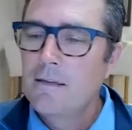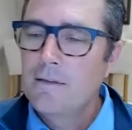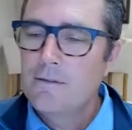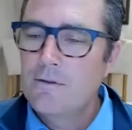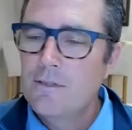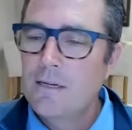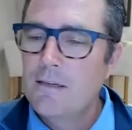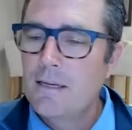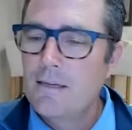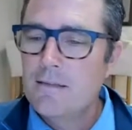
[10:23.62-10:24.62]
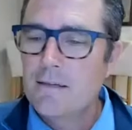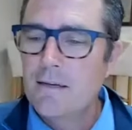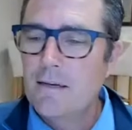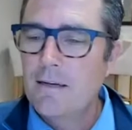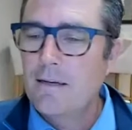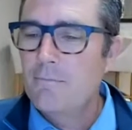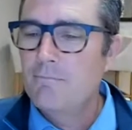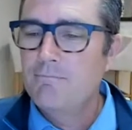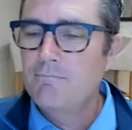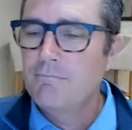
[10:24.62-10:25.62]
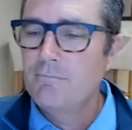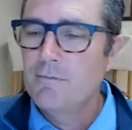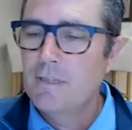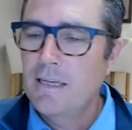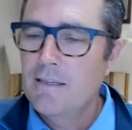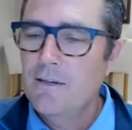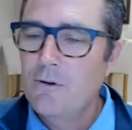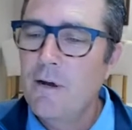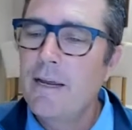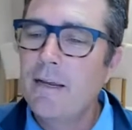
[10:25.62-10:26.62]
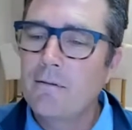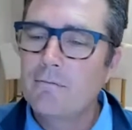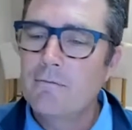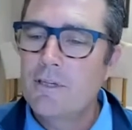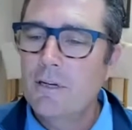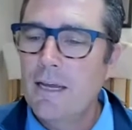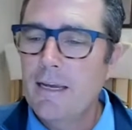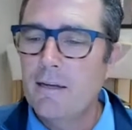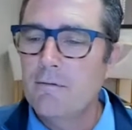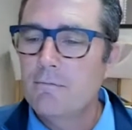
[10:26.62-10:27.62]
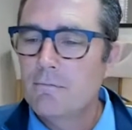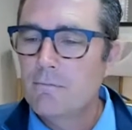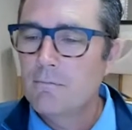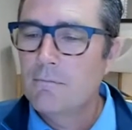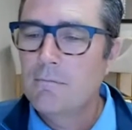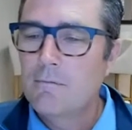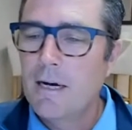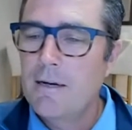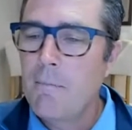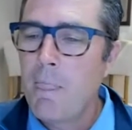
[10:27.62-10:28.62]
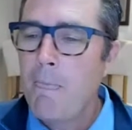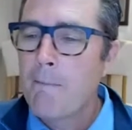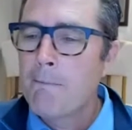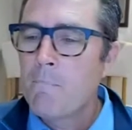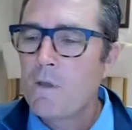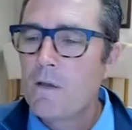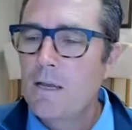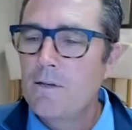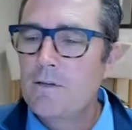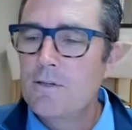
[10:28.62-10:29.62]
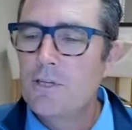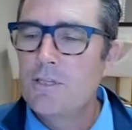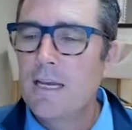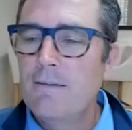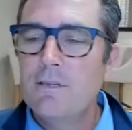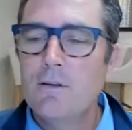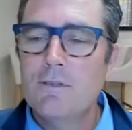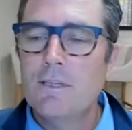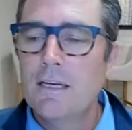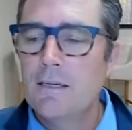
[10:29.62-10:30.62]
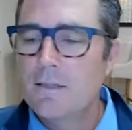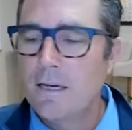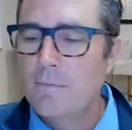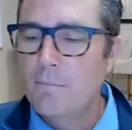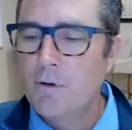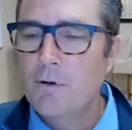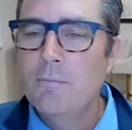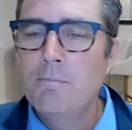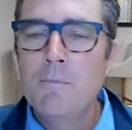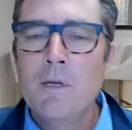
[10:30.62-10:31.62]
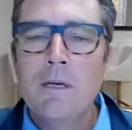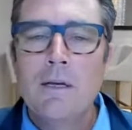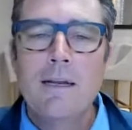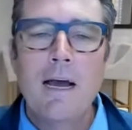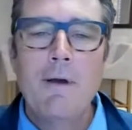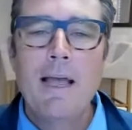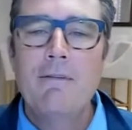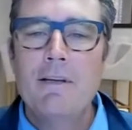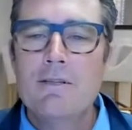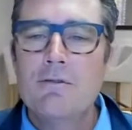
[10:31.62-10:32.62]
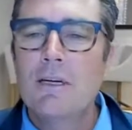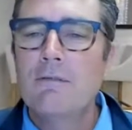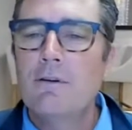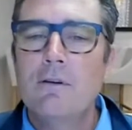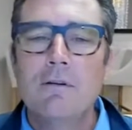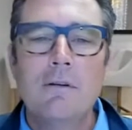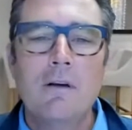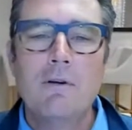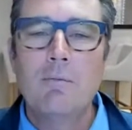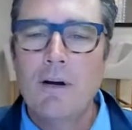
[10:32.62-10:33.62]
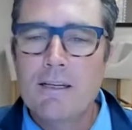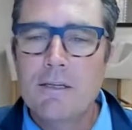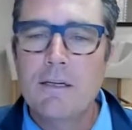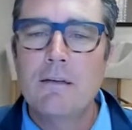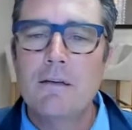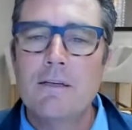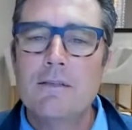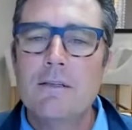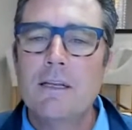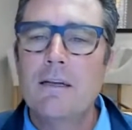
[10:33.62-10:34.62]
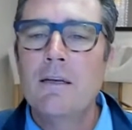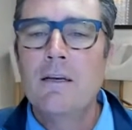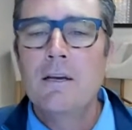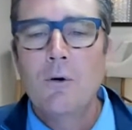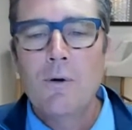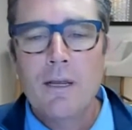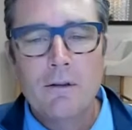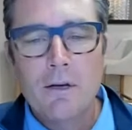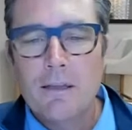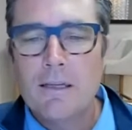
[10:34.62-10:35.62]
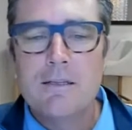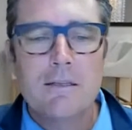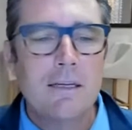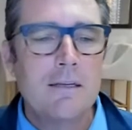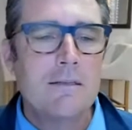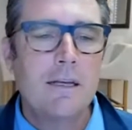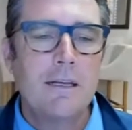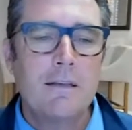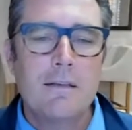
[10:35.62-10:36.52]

associated things. It's annoying. She don't like it, right? And she saves those things, and boom, now we have a history of her present illness. And then we can look at these things like,